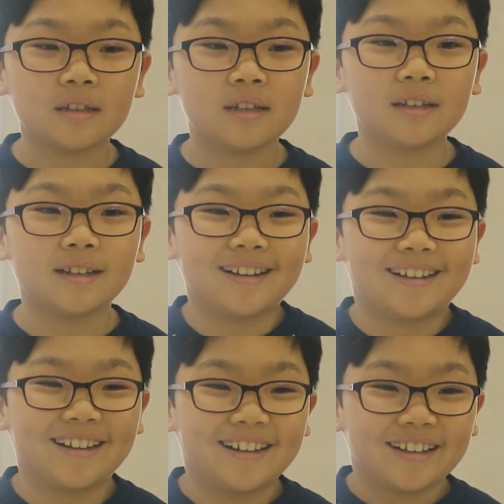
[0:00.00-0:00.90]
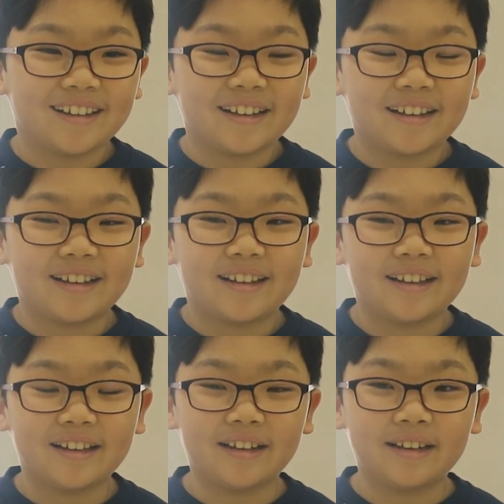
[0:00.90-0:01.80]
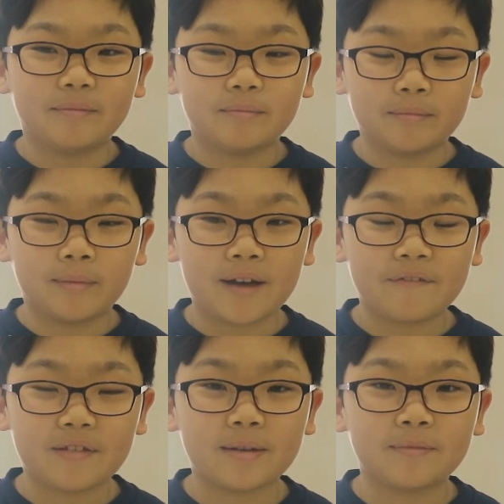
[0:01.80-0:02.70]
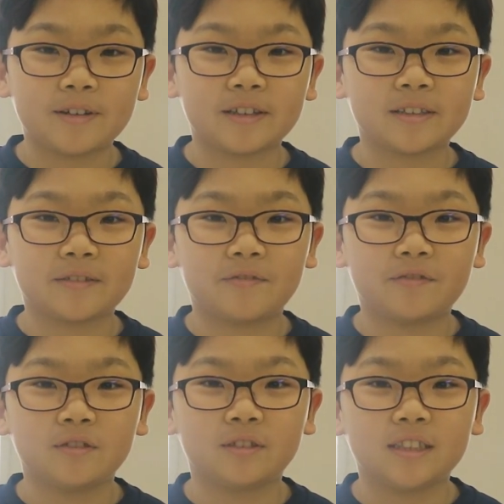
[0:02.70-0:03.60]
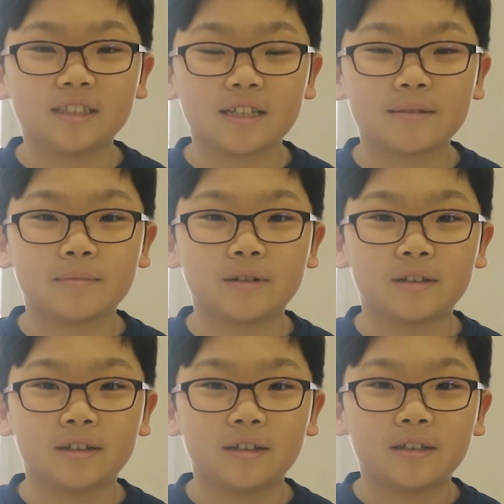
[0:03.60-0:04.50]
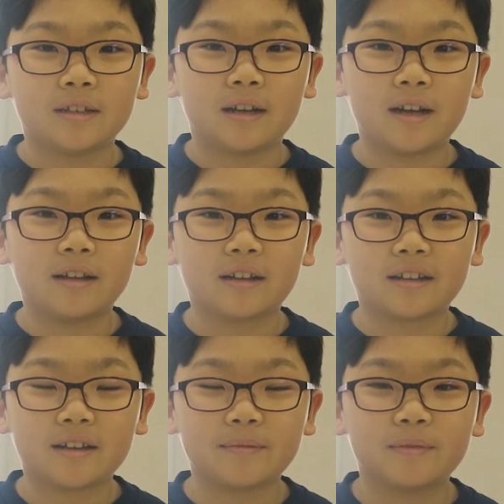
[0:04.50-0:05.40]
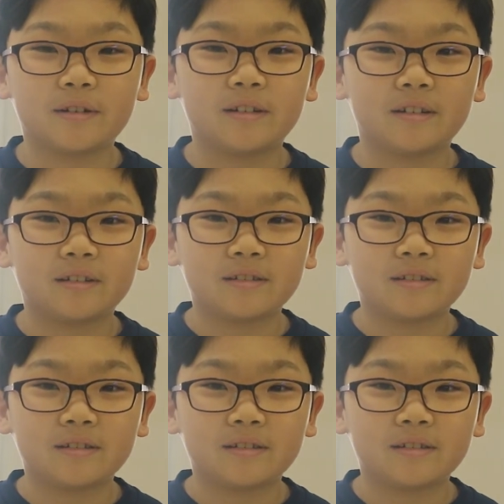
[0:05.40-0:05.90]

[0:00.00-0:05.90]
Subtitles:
And my favorite food is hamburger. I like hamburger.